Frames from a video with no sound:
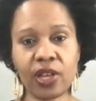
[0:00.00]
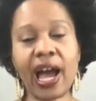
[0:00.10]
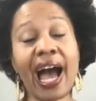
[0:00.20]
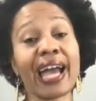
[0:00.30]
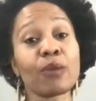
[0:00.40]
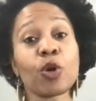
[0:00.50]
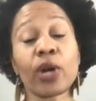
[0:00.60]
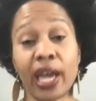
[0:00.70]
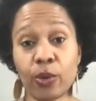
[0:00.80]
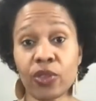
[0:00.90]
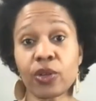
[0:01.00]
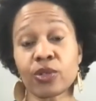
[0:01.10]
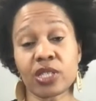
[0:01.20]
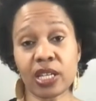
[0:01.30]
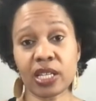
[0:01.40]
I am okay with those
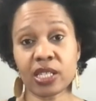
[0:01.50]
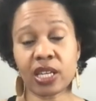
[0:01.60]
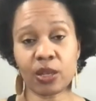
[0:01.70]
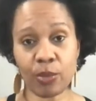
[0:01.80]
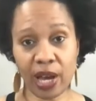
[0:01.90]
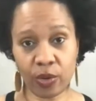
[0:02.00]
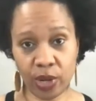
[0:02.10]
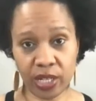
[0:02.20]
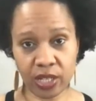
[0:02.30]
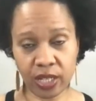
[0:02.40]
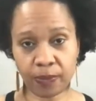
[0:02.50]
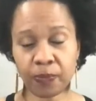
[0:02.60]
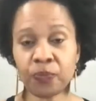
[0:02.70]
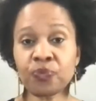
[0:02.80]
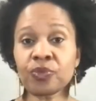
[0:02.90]
things in moderation.
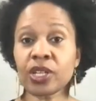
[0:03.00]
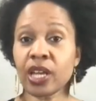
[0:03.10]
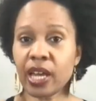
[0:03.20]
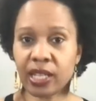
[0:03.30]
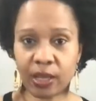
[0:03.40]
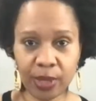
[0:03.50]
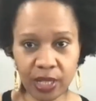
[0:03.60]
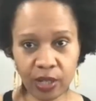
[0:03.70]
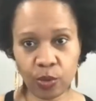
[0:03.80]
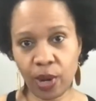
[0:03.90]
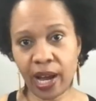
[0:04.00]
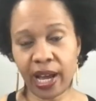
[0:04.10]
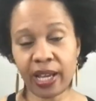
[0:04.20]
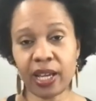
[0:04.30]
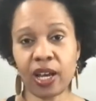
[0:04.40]
And let me tell you
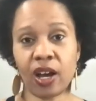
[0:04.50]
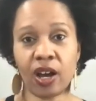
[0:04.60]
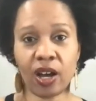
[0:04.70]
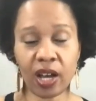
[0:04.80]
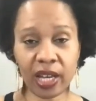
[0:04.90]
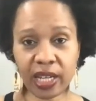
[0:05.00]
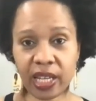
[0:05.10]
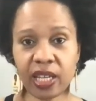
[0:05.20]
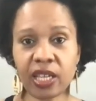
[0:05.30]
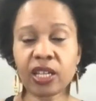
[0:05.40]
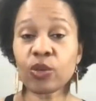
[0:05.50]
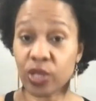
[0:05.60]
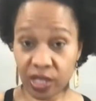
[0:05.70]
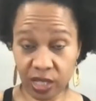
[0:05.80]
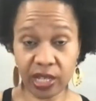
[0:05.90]
why. Honey,
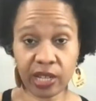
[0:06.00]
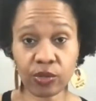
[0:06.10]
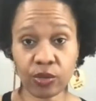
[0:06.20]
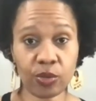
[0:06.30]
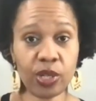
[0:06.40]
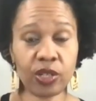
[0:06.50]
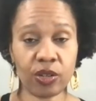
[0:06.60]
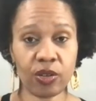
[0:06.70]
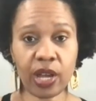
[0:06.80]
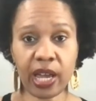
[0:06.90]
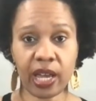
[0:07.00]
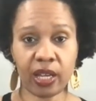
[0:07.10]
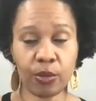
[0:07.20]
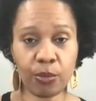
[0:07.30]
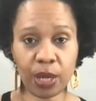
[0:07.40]
which is a natural sweetener,
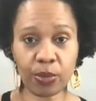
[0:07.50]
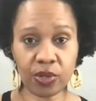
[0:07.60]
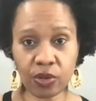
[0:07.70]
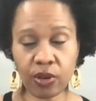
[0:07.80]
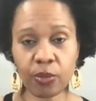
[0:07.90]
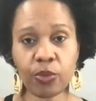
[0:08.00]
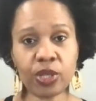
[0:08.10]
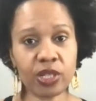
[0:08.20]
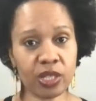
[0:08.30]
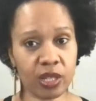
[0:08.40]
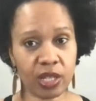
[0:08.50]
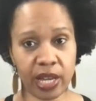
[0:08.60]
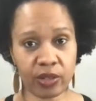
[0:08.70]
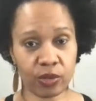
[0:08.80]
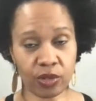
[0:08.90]
and maple syrup, which is a
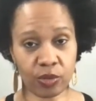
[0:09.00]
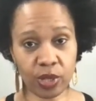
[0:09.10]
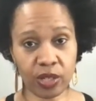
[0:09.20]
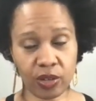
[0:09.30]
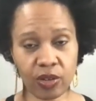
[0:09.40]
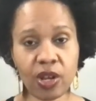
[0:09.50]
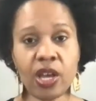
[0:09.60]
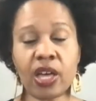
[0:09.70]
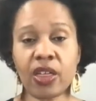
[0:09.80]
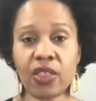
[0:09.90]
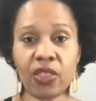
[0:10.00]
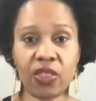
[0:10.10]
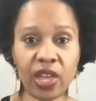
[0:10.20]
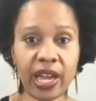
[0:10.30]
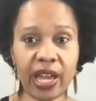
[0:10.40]
natural sweetener,
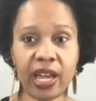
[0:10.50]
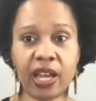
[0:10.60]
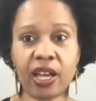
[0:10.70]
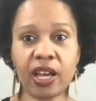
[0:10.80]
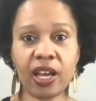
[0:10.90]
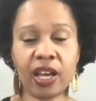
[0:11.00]
they,